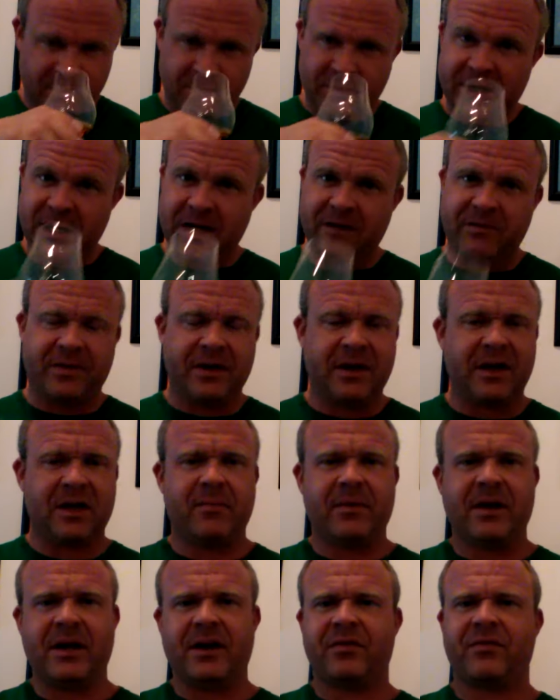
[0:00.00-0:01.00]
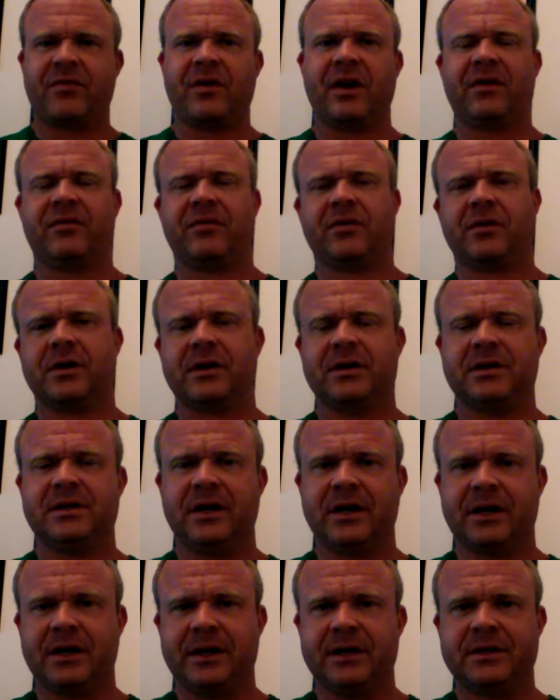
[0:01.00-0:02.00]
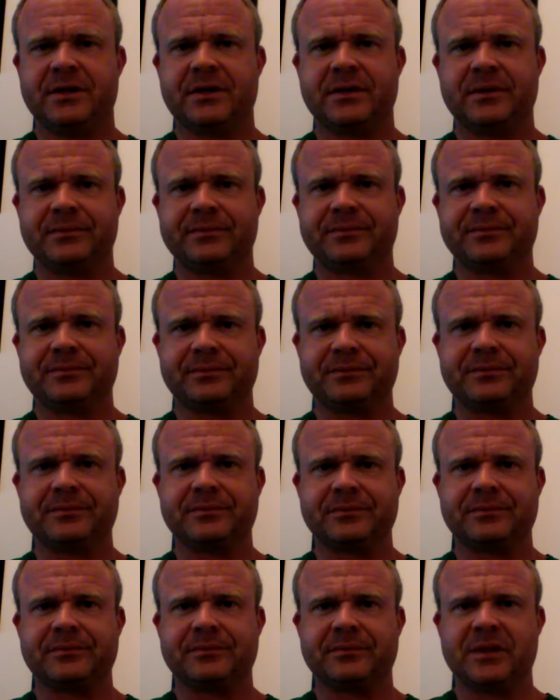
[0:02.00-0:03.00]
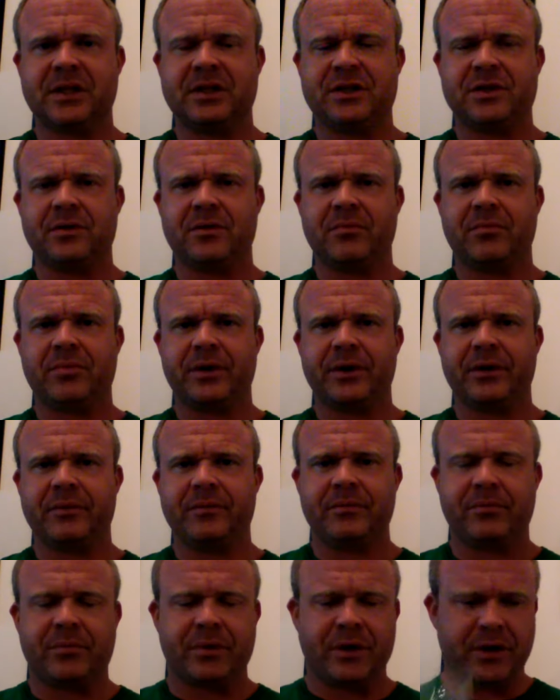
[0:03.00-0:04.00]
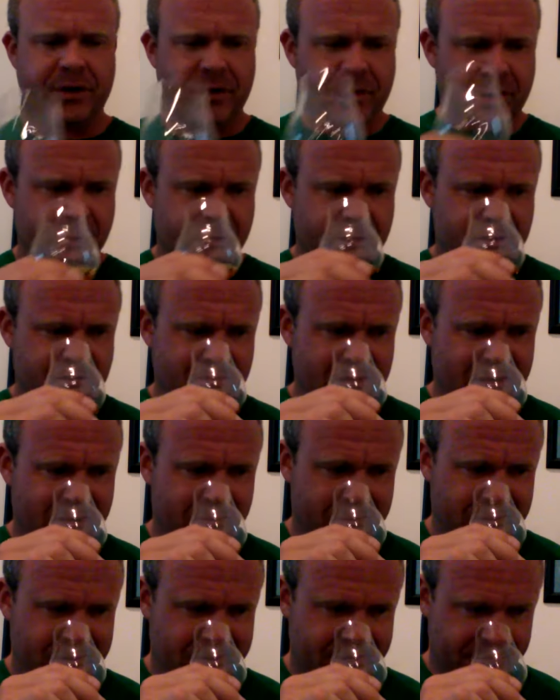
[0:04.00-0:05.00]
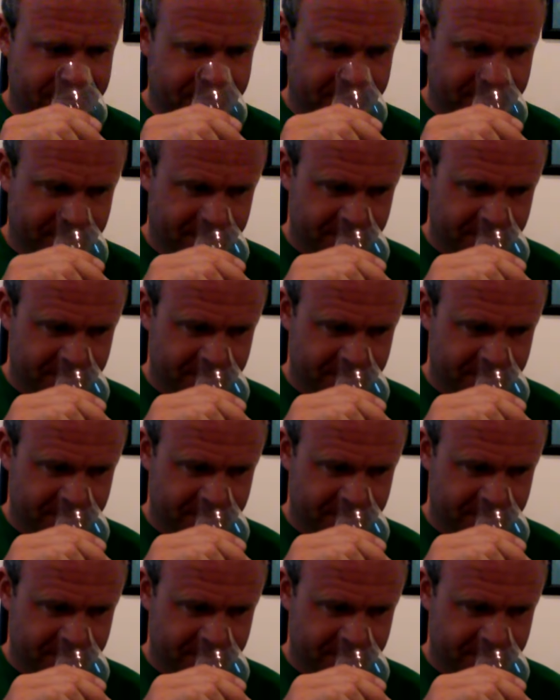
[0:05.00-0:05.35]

But everything coming out of Frankfort, Kentucky is doing pretty darn good in my opinion.